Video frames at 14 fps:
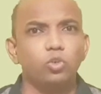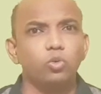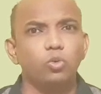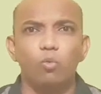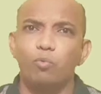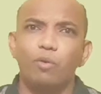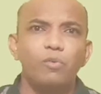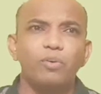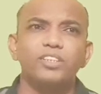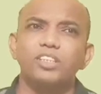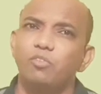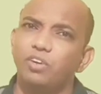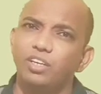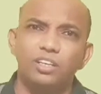So 1
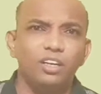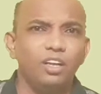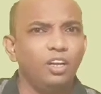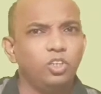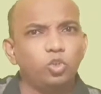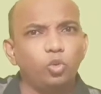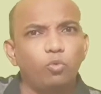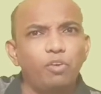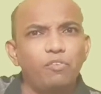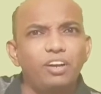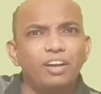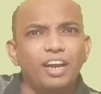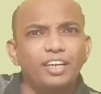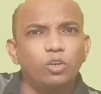ones are 1. So
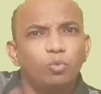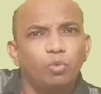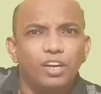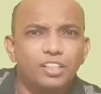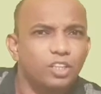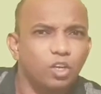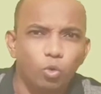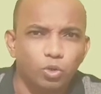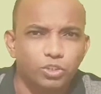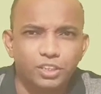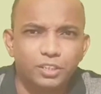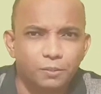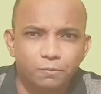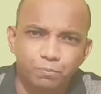we will write 1 in the
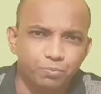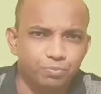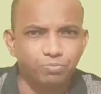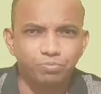quotient.